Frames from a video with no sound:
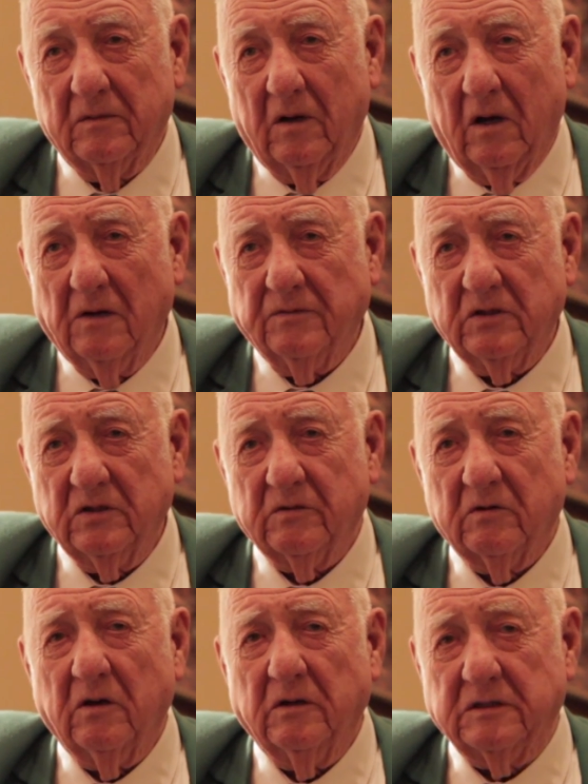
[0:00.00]
officers
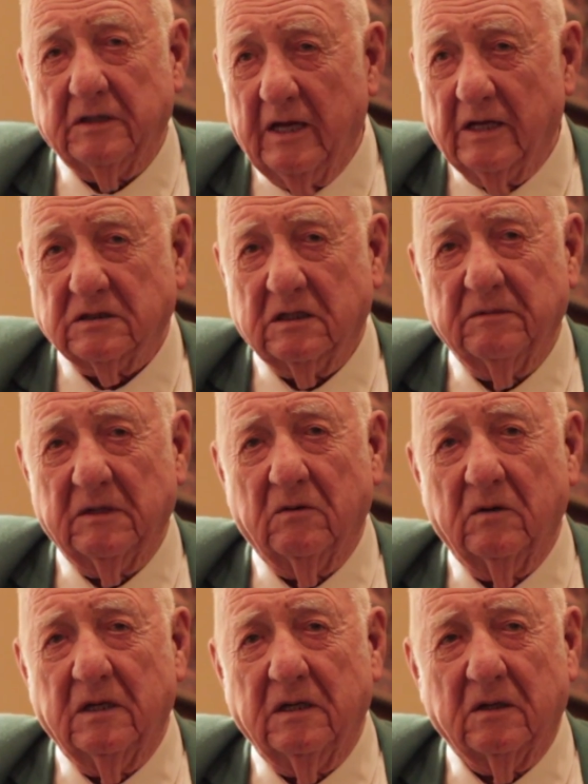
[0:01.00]
were always asking me,
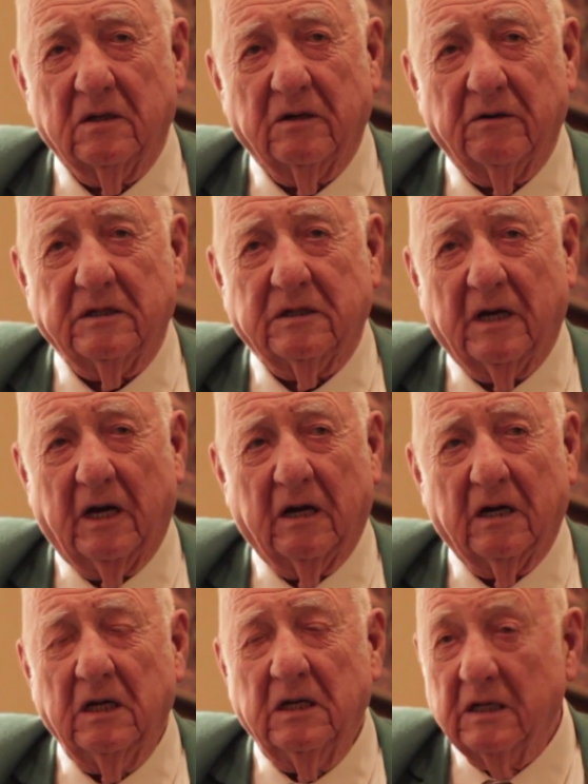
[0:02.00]
when are you going to
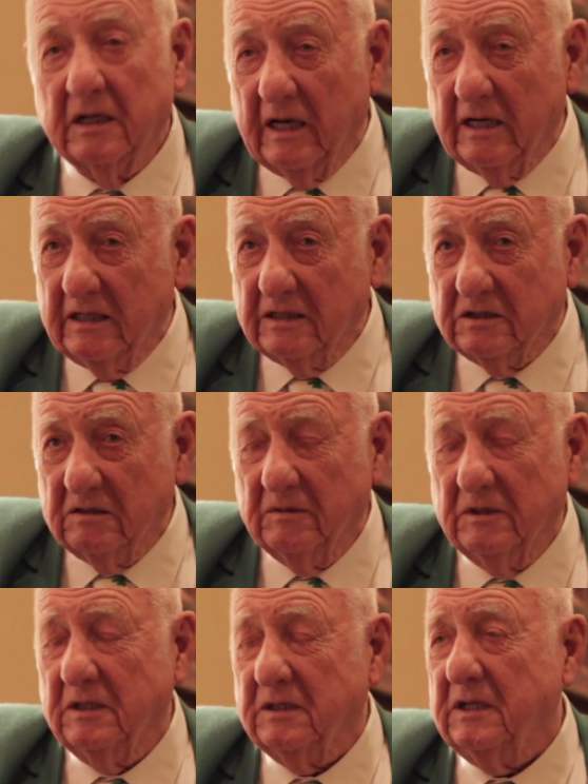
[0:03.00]
retire? You've got to get
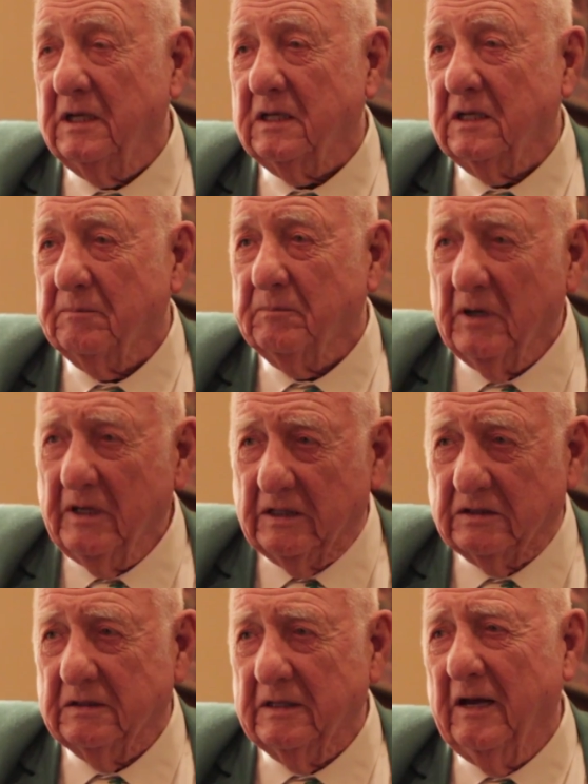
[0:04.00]
somebody to take your
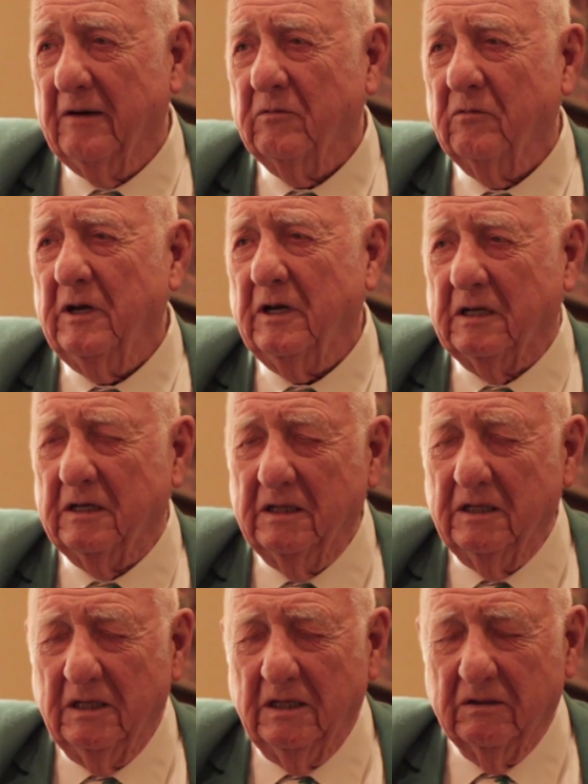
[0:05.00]
place and have them ready.
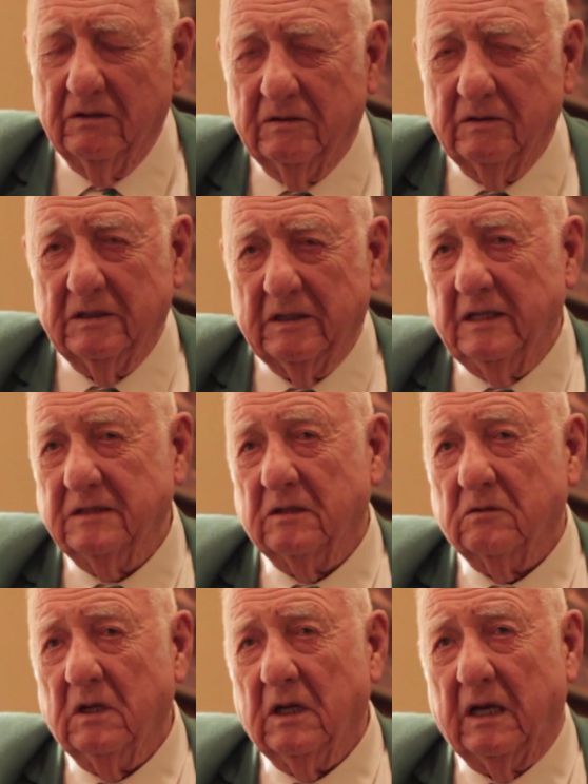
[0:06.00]
And I
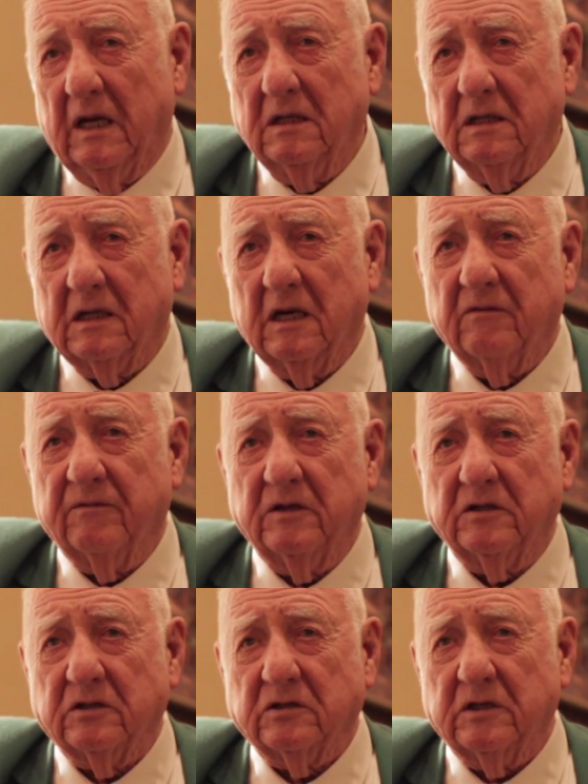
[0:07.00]
said, well, hell, you've got to
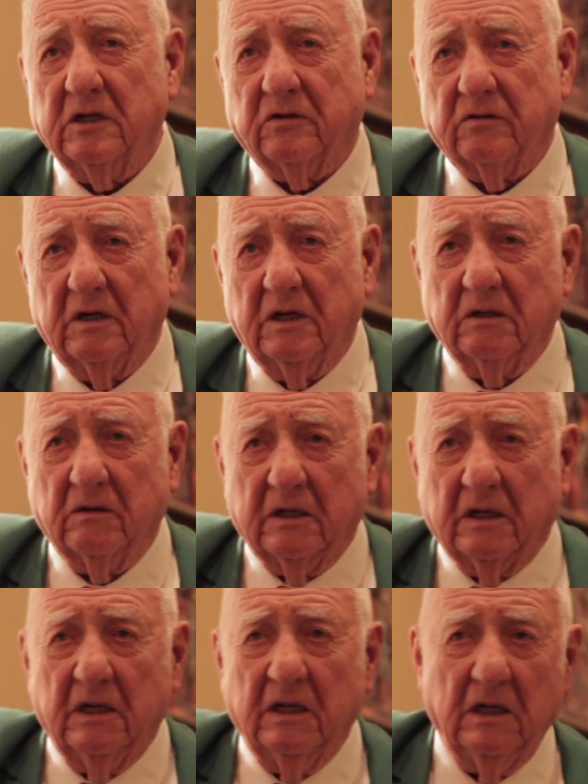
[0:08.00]
finish the century
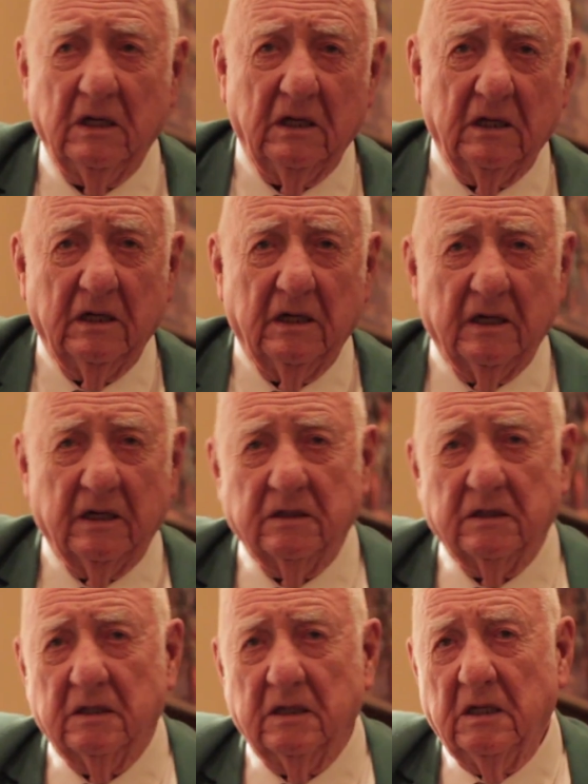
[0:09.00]
anyway.
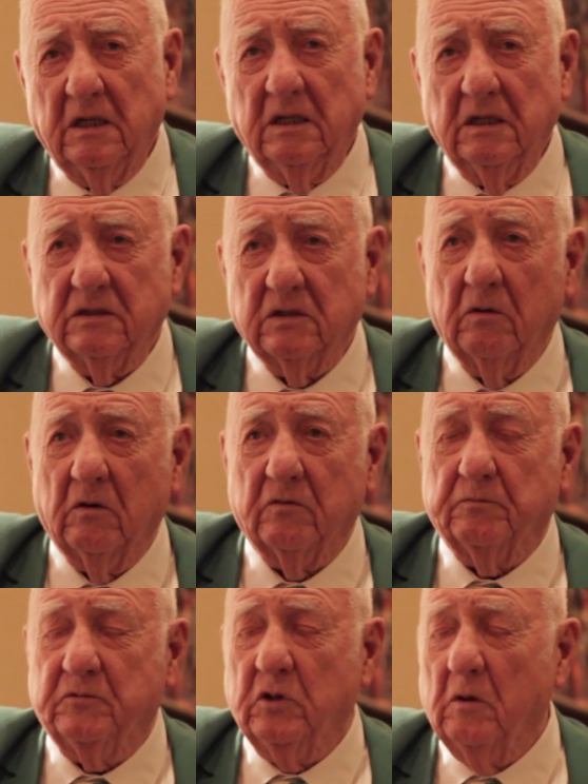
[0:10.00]
And so,
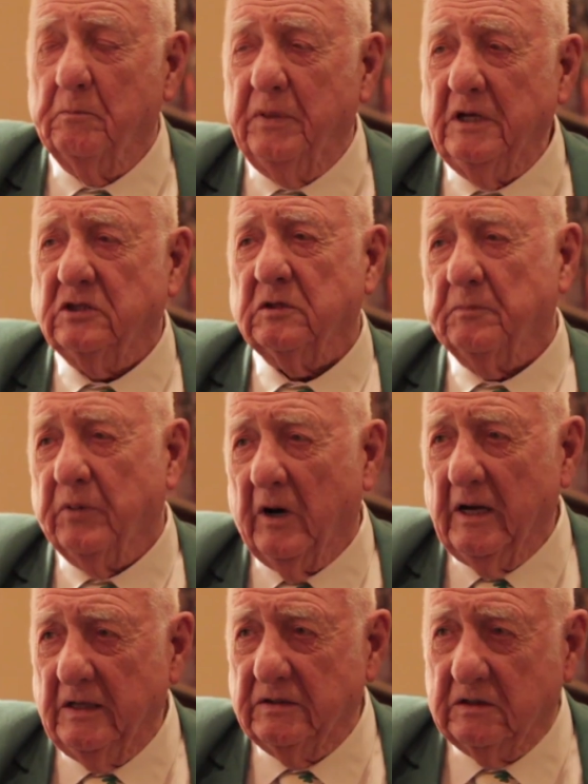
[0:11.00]
to a big
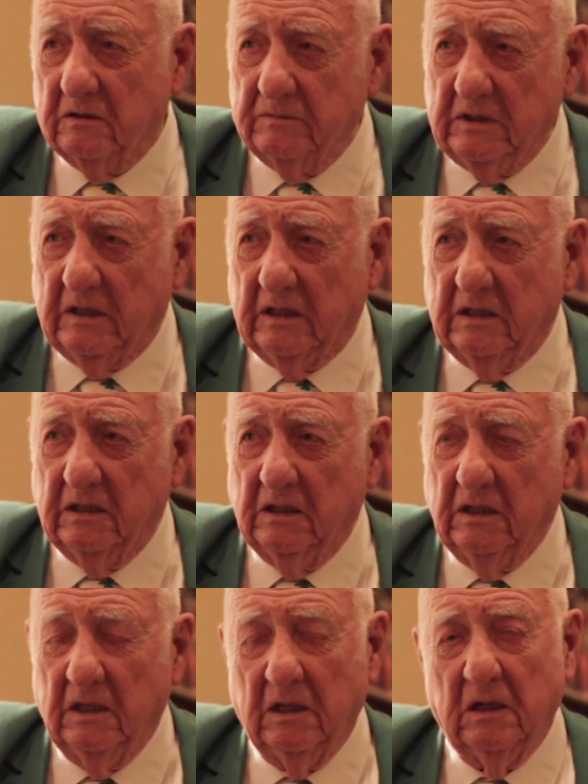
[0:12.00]
surprise to me,
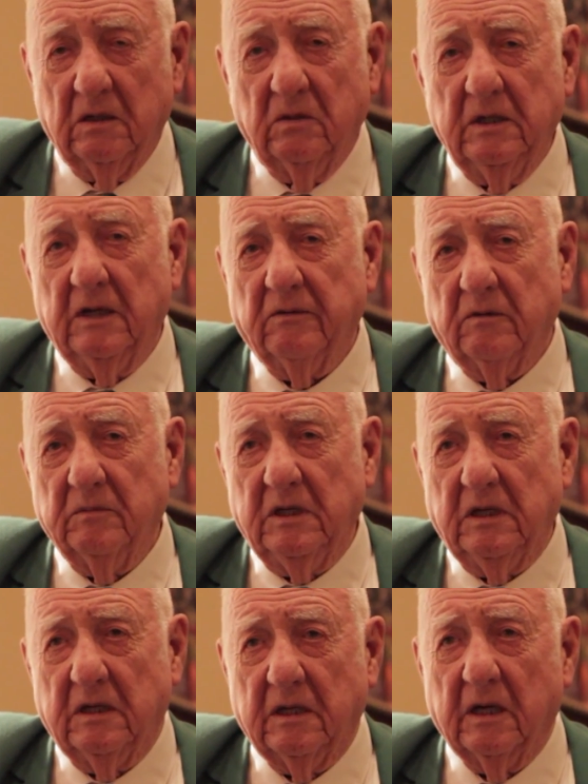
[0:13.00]
we have a
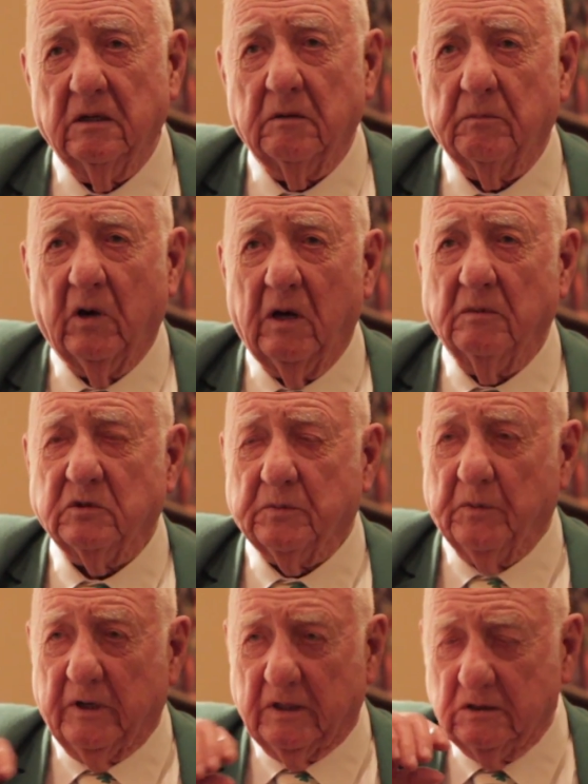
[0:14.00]
meeting down in Palm
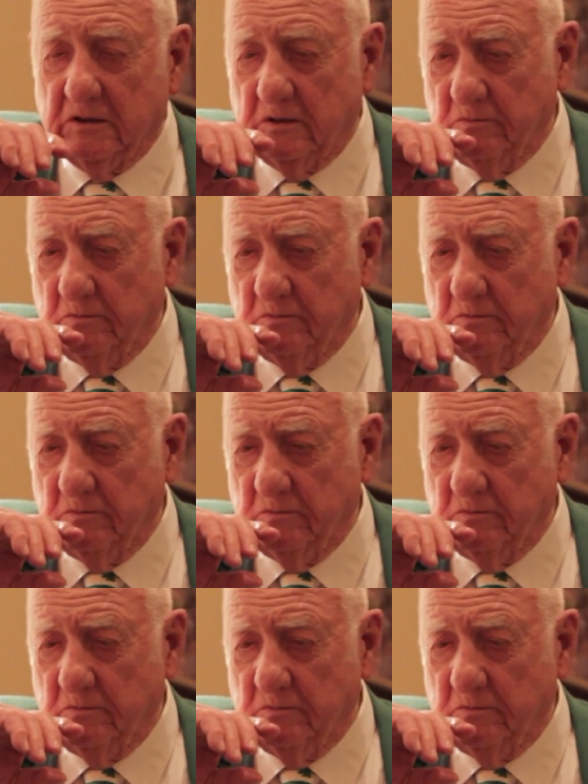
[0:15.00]
Springs